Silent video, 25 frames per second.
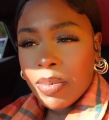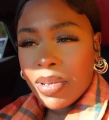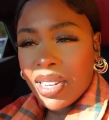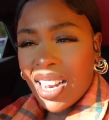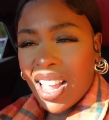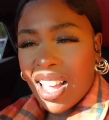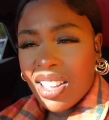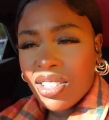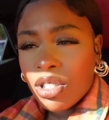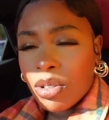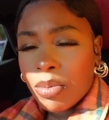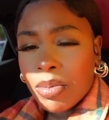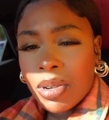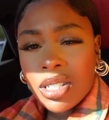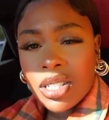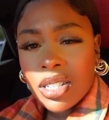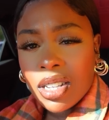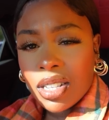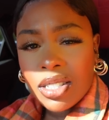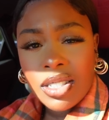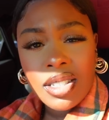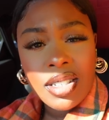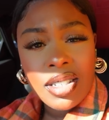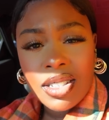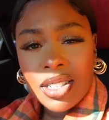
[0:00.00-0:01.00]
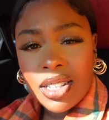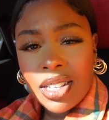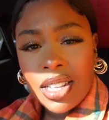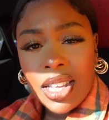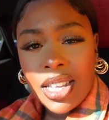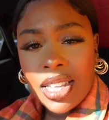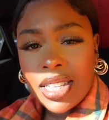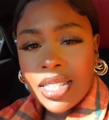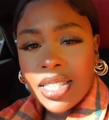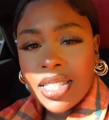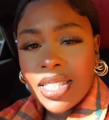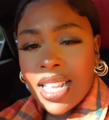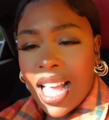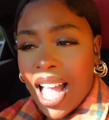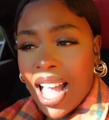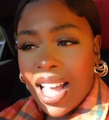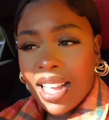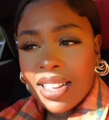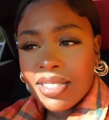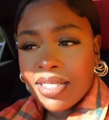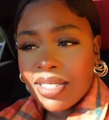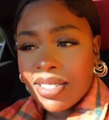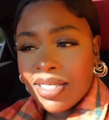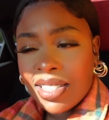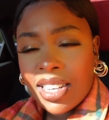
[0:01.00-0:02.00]
but not too much because it's
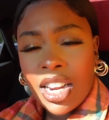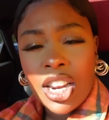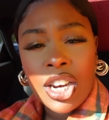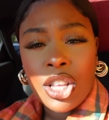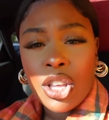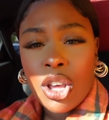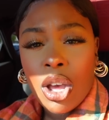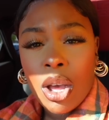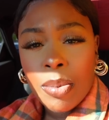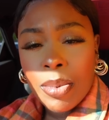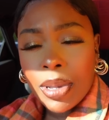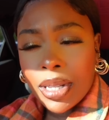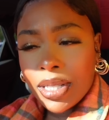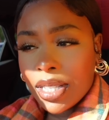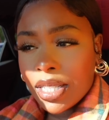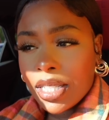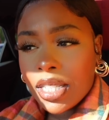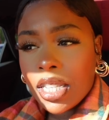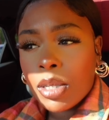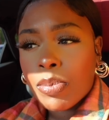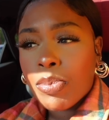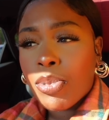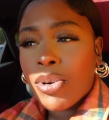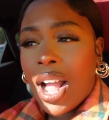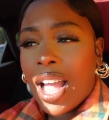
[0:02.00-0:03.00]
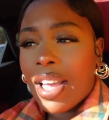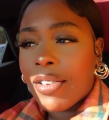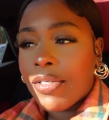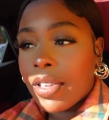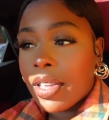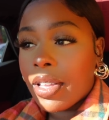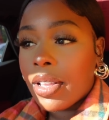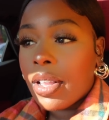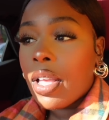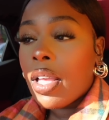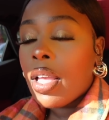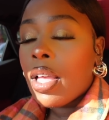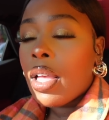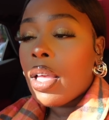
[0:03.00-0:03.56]
not none of y'all business. It's private.